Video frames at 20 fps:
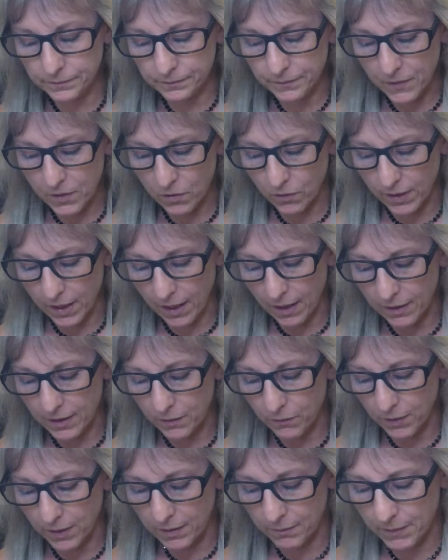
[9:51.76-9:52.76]
So yeah,
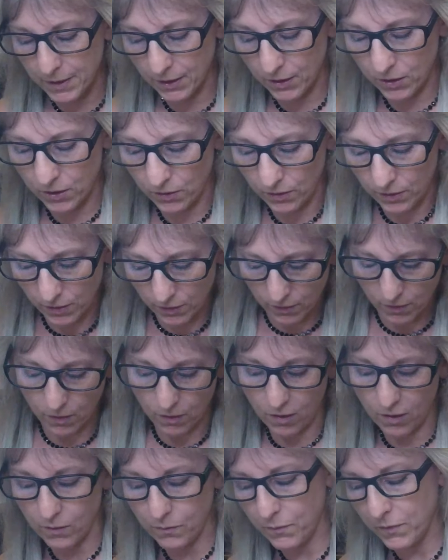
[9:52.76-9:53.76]
you want to make sure your
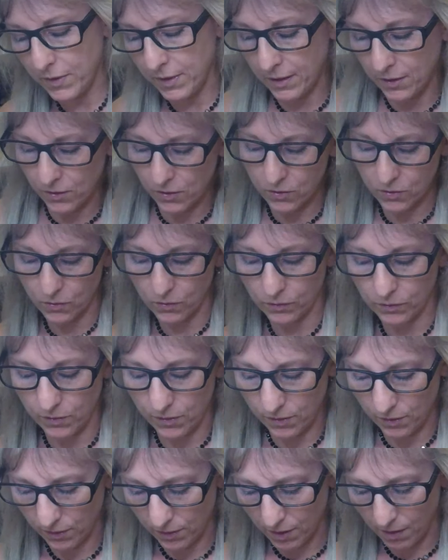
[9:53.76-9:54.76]
arms and
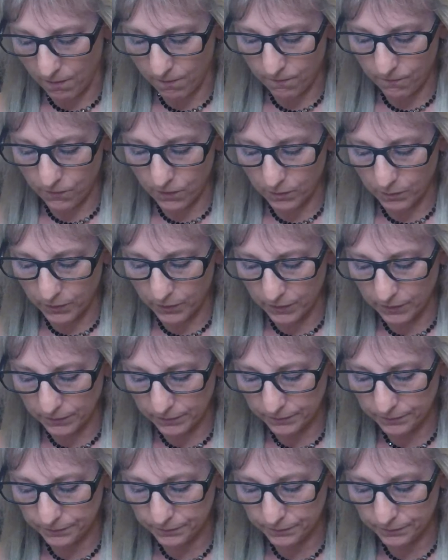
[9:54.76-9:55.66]
shoulders are comfortable.